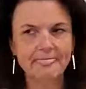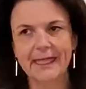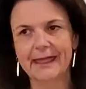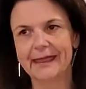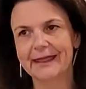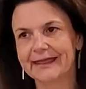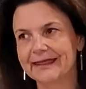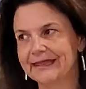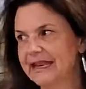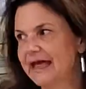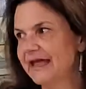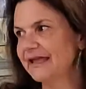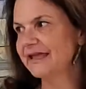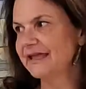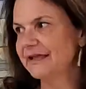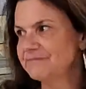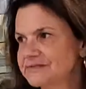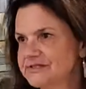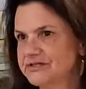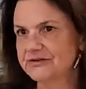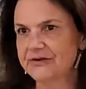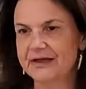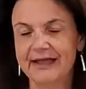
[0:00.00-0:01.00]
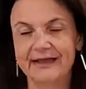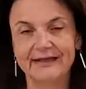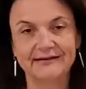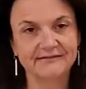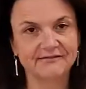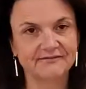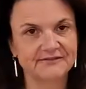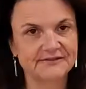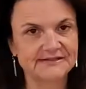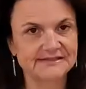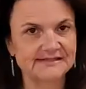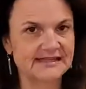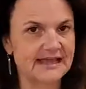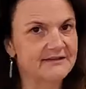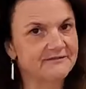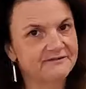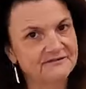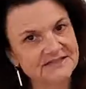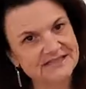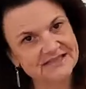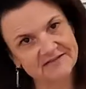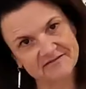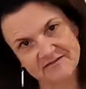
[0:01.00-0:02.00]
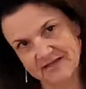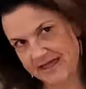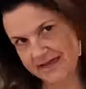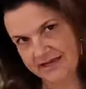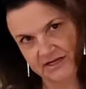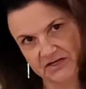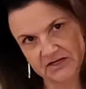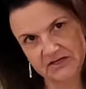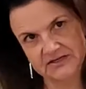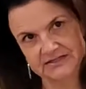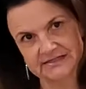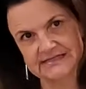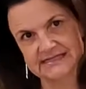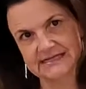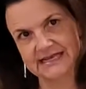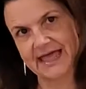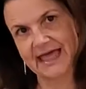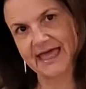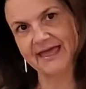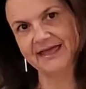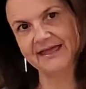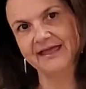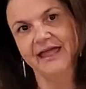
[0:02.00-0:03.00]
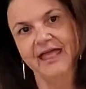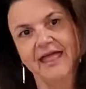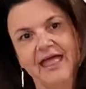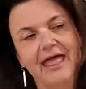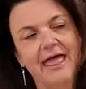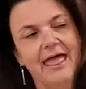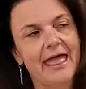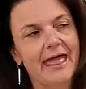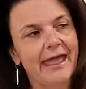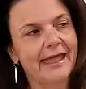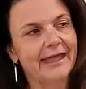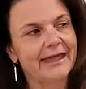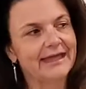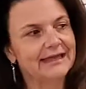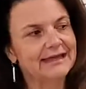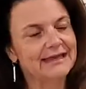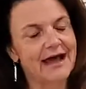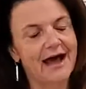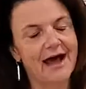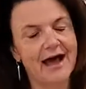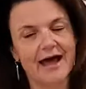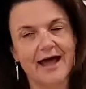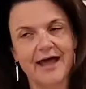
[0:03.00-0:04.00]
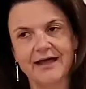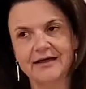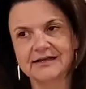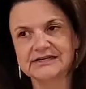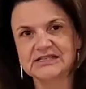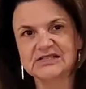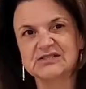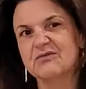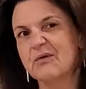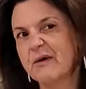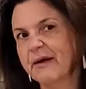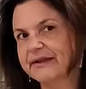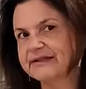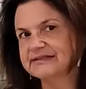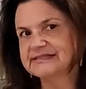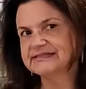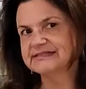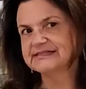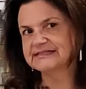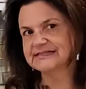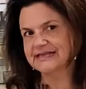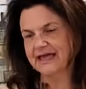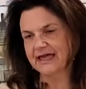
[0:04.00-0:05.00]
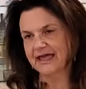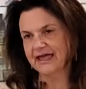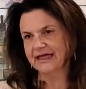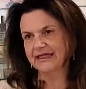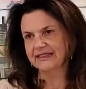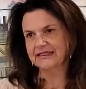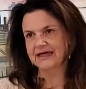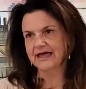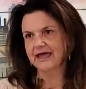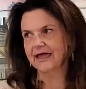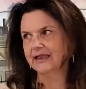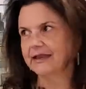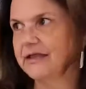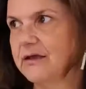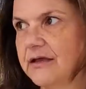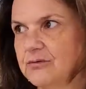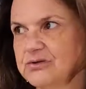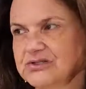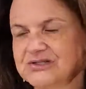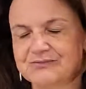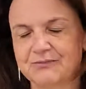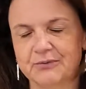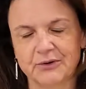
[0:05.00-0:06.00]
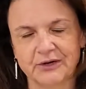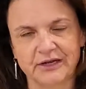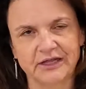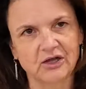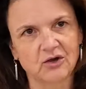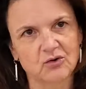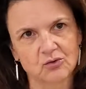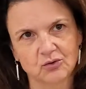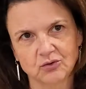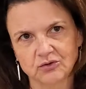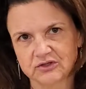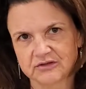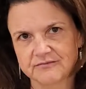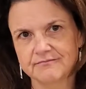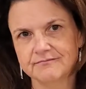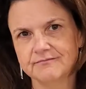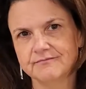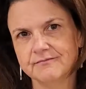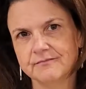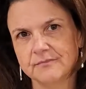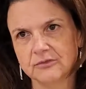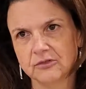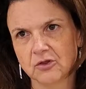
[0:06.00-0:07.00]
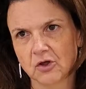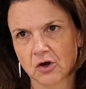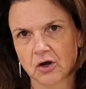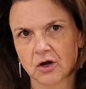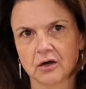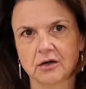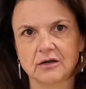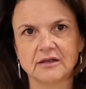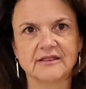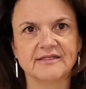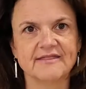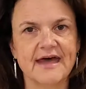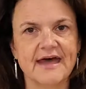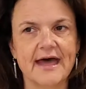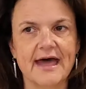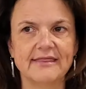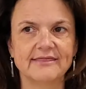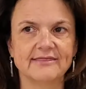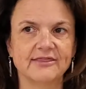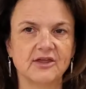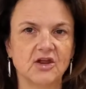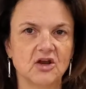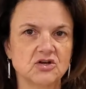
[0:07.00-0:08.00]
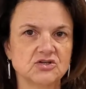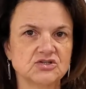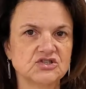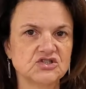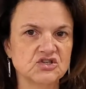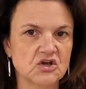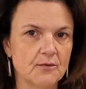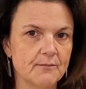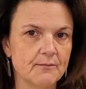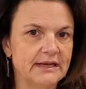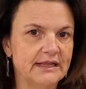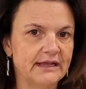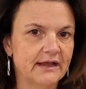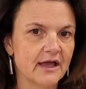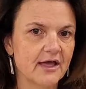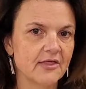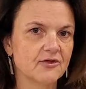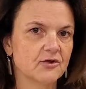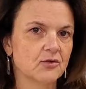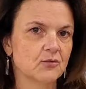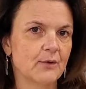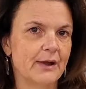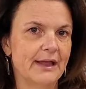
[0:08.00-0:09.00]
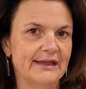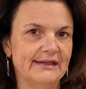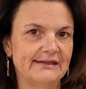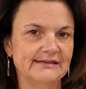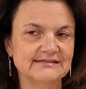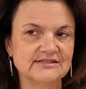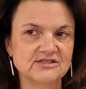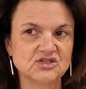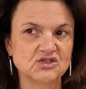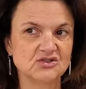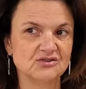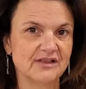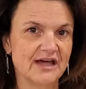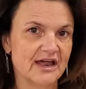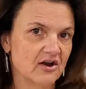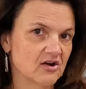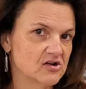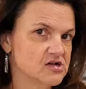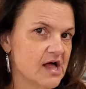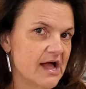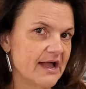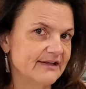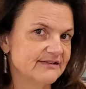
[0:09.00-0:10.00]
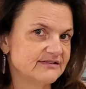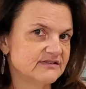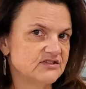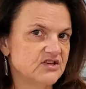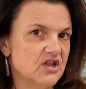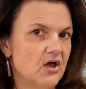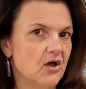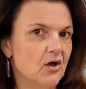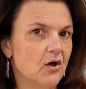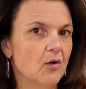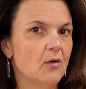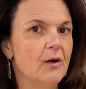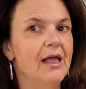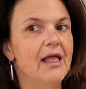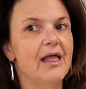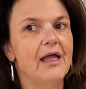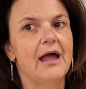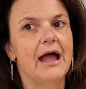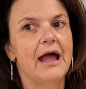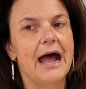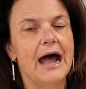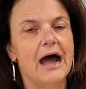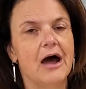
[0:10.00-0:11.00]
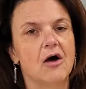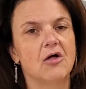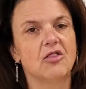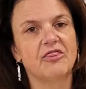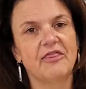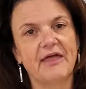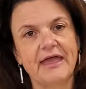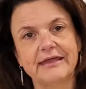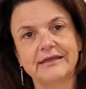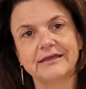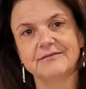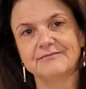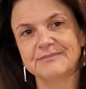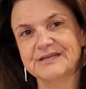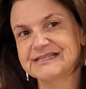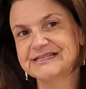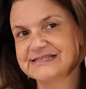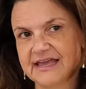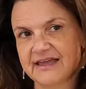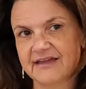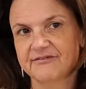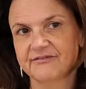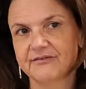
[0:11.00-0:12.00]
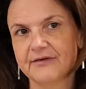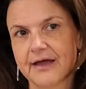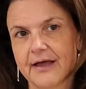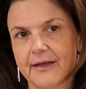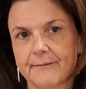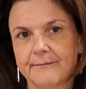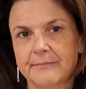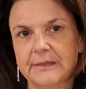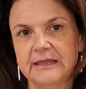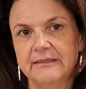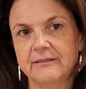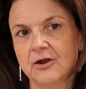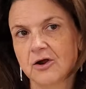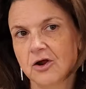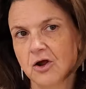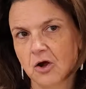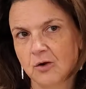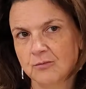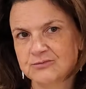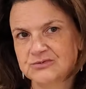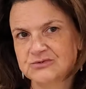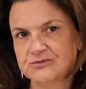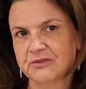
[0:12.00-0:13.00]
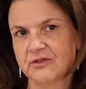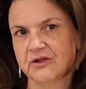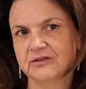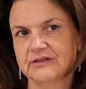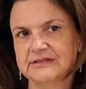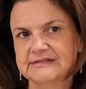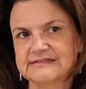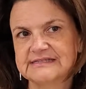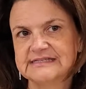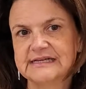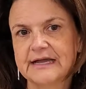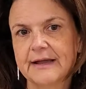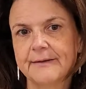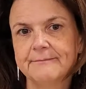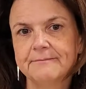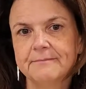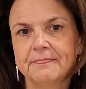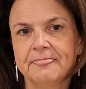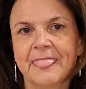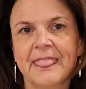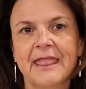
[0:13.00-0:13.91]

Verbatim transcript: And I came to a safety event here today. And I just wanted to say that it was pretty cool to learn that there are so many other ways to let our clients know how they can be safe um, in their homes when they're listing them.